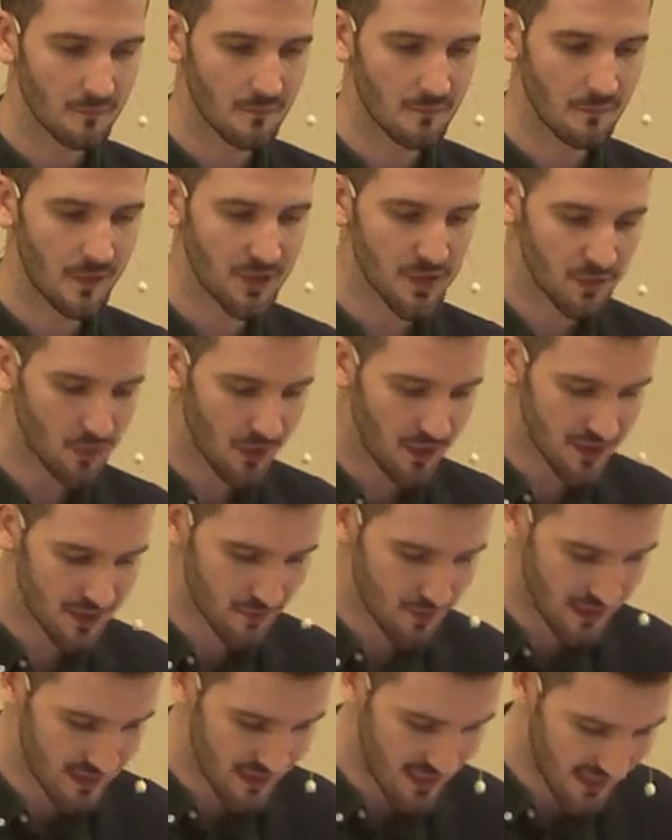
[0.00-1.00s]
Because what is it
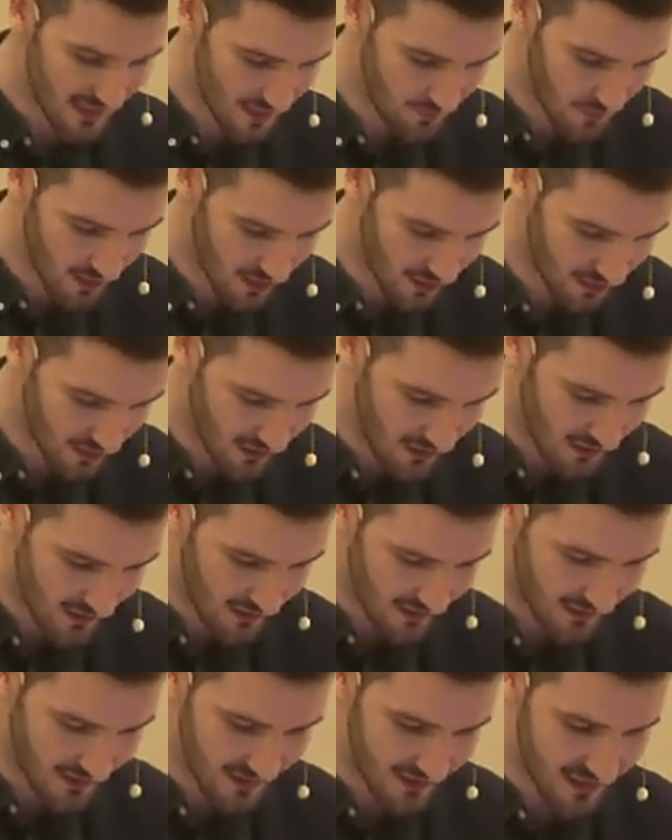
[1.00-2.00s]
exactly we are
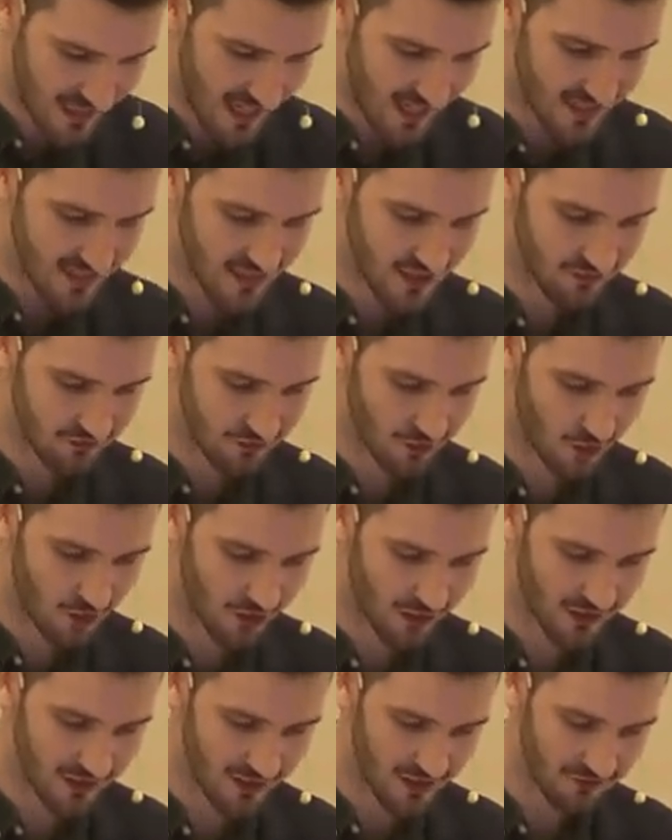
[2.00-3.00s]
contending
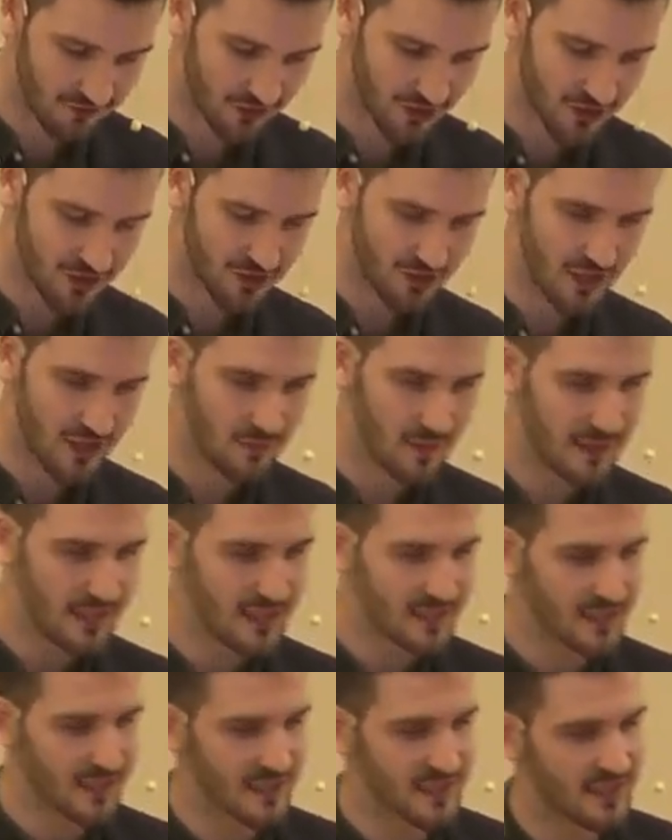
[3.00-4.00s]
for in verse 3? We need
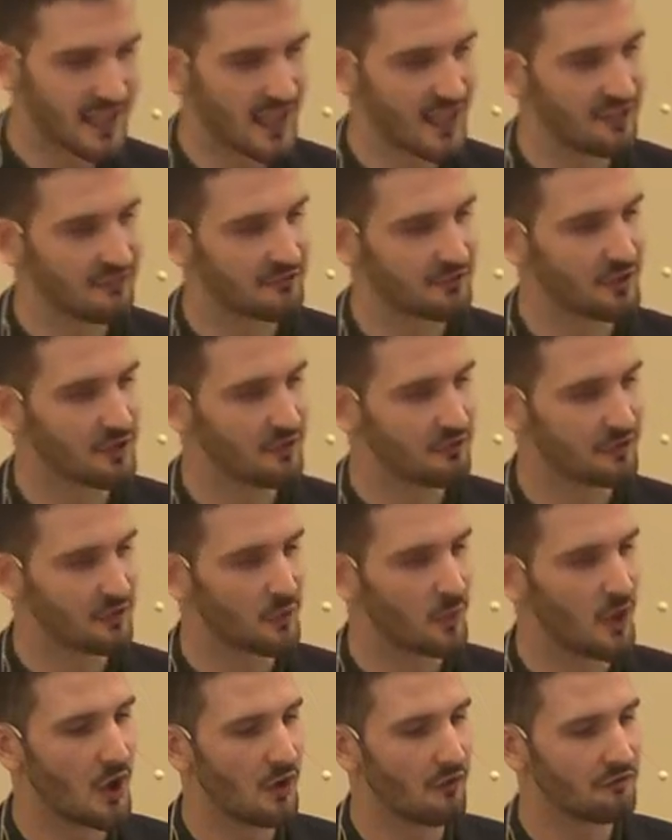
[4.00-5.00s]
to contend for
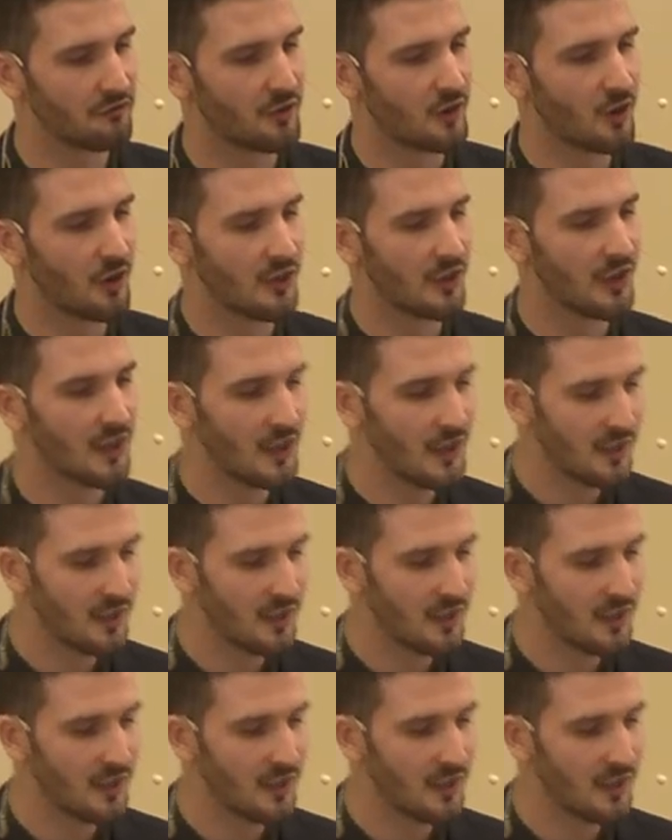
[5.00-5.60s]
what? For